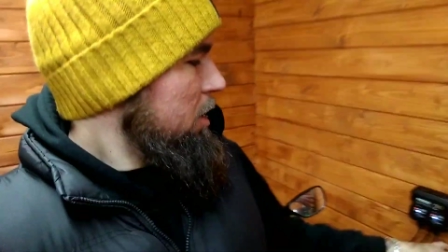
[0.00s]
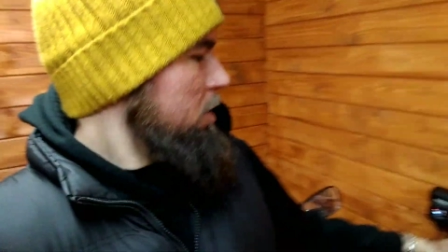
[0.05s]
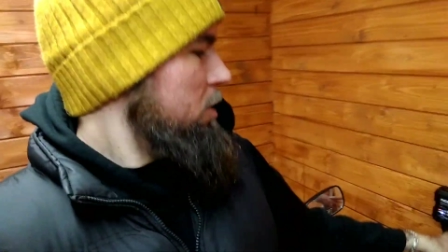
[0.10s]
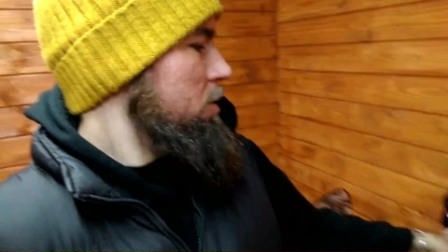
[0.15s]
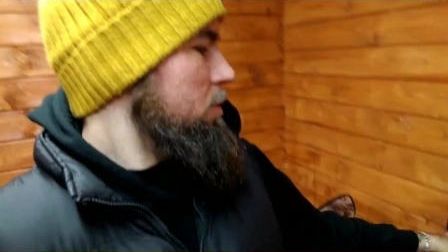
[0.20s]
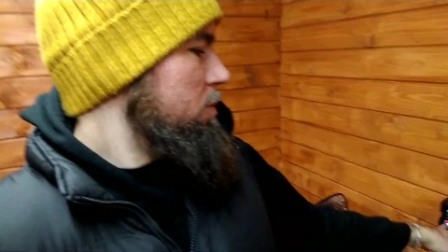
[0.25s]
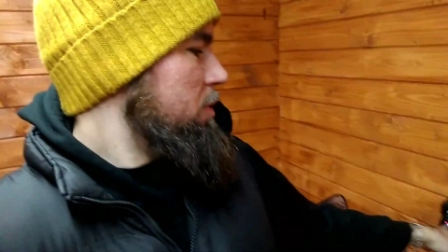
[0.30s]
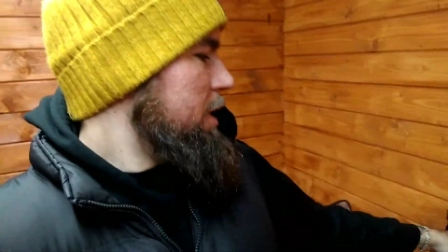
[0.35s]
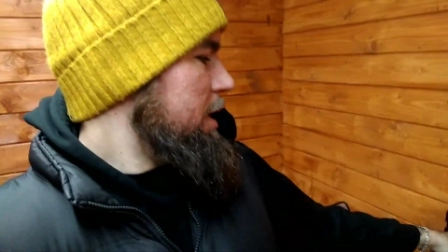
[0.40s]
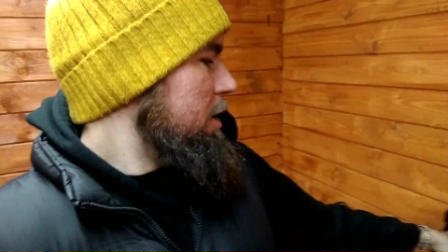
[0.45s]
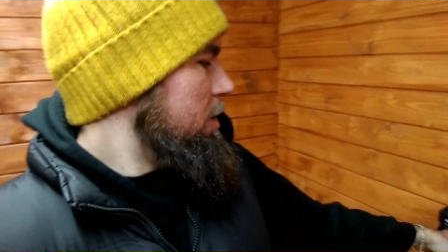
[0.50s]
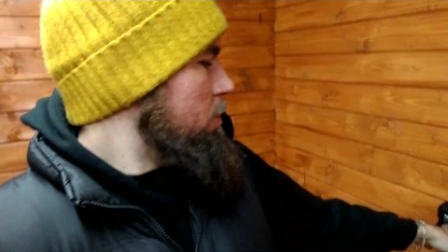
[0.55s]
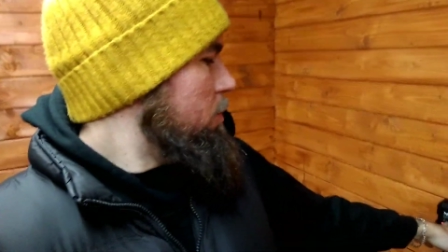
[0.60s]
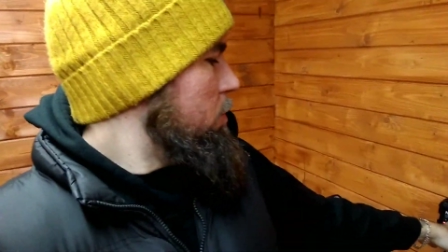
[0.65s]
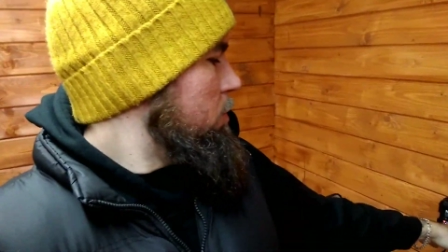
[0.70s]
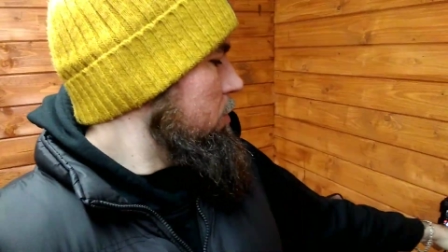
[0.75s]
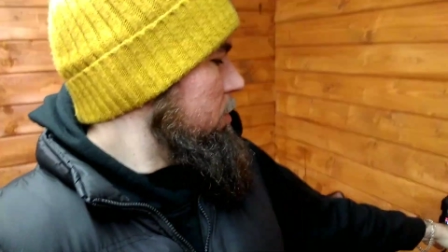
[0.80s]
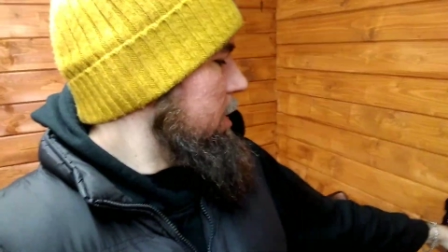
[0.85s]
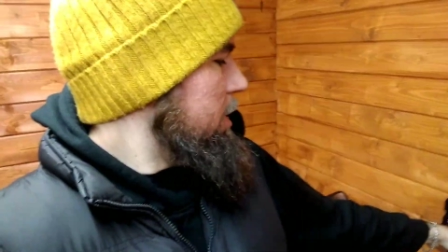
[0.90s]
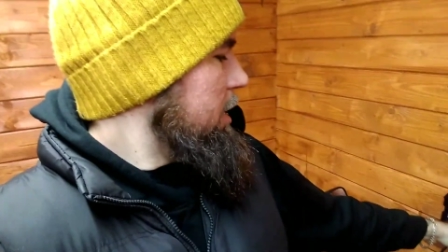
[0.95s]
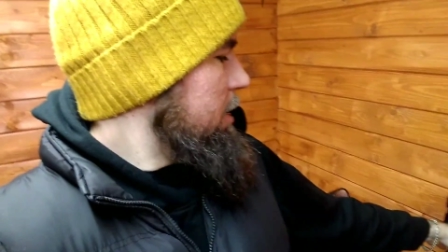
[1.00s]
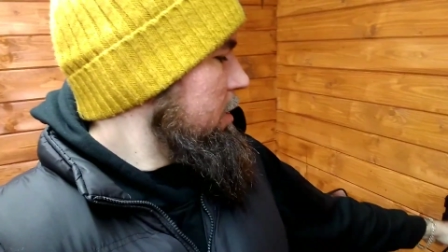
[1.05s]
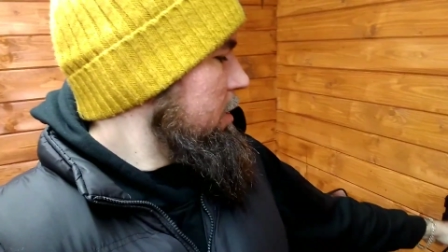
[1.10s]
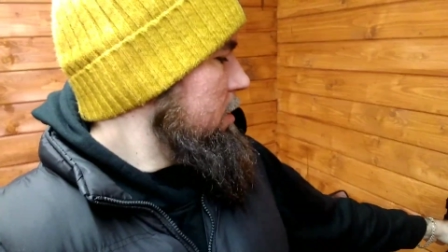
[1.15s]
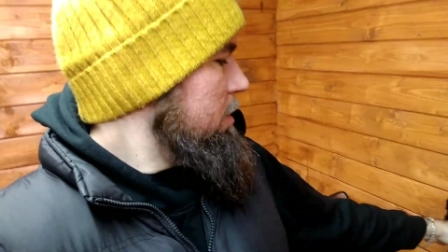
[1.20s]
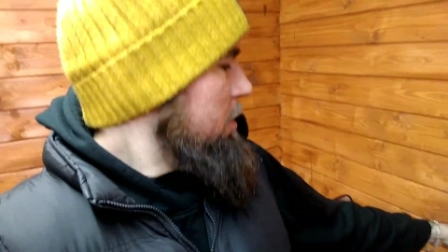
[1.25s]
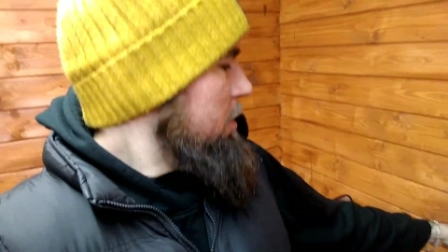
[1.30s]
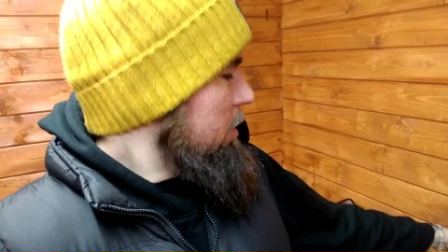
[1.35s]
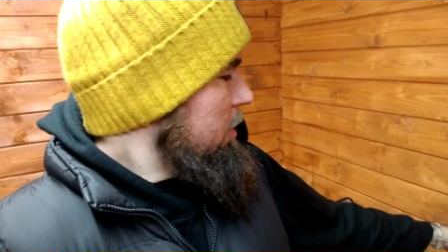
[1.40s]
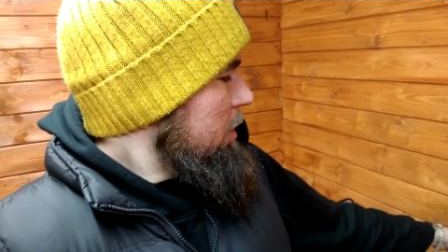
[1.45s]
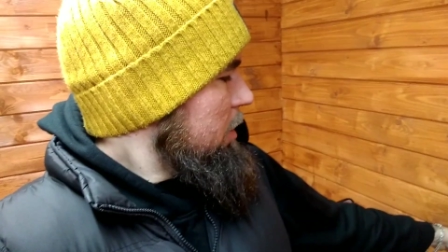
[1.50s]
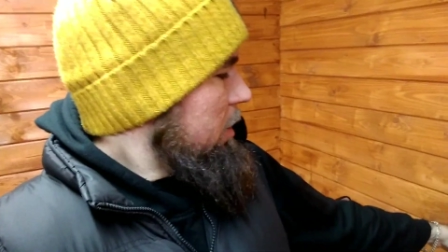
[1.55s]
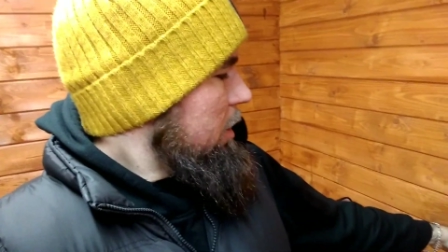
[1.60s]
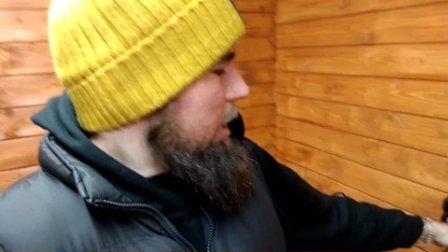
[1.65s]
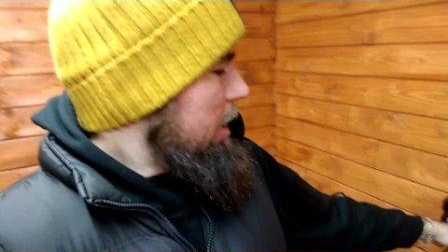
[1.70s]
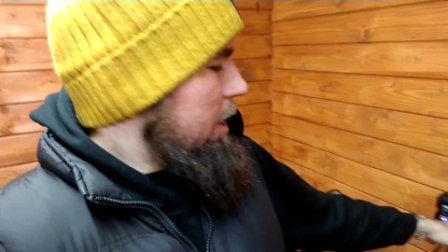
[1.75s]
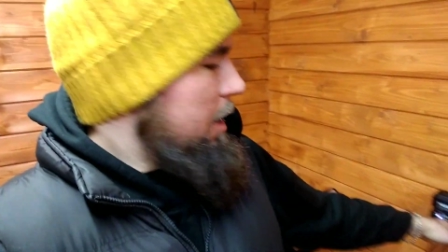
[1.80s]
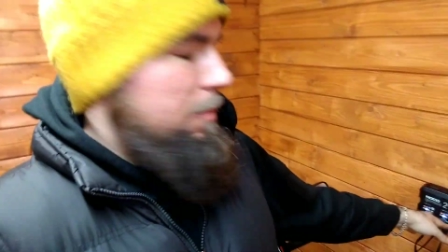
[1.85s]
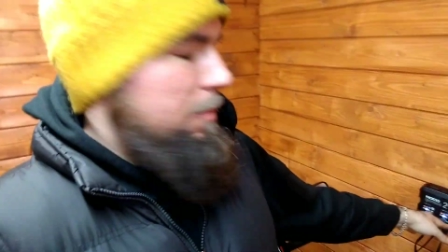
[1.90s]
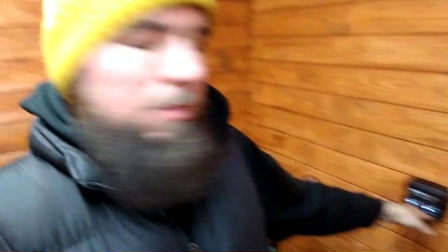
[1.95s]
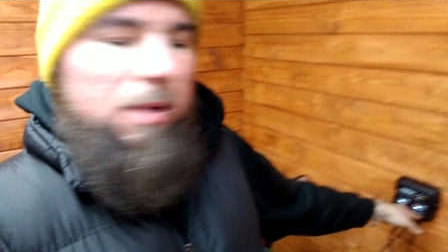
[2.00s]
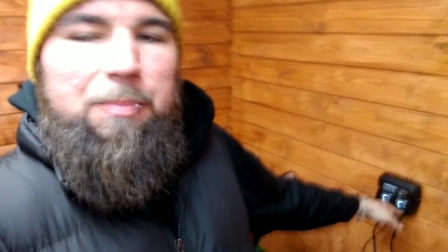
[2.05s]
You'll get a warning um,